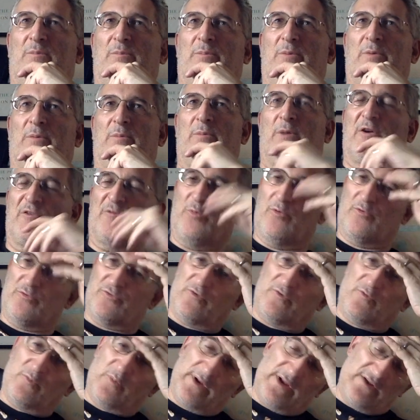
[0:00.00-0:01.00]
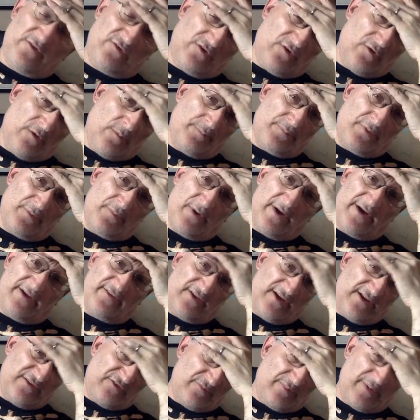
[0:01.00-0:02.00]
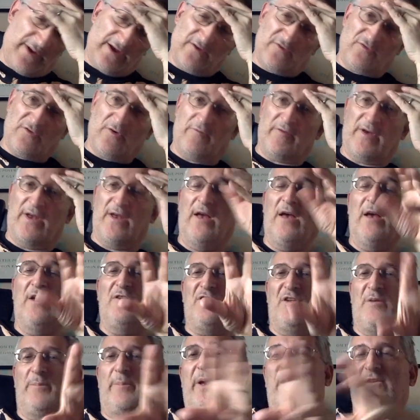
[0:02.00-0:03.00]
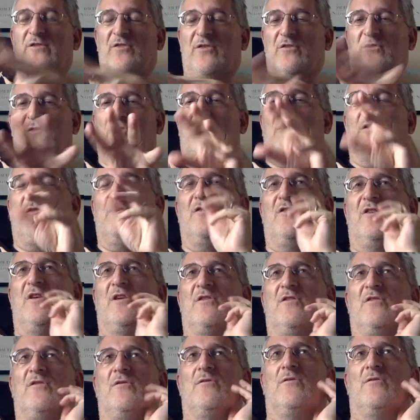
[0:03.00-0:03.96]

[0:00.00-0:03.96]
but much more sort of willing to compromise aspects of it. She picks and chooses,